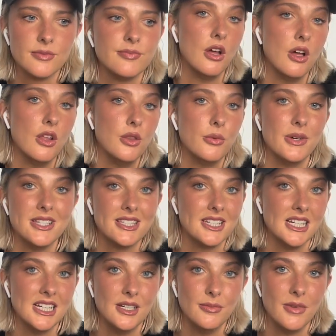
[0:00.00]
all the
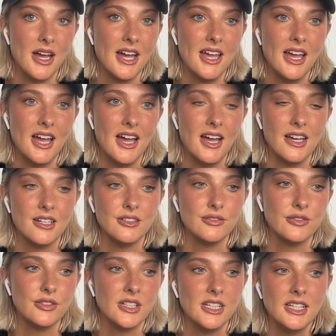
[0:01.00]
wisdom I
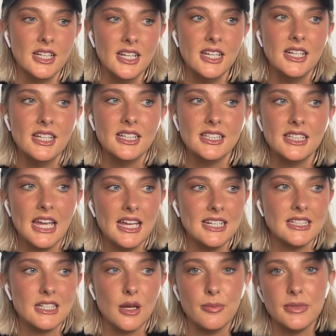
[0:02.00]
have
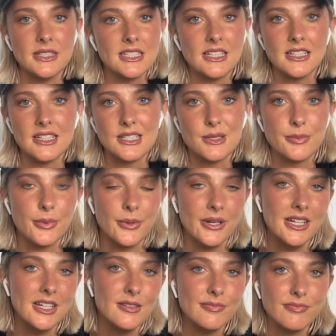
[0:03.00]
gained up until this
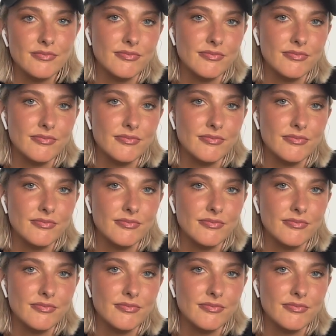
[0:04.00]
point.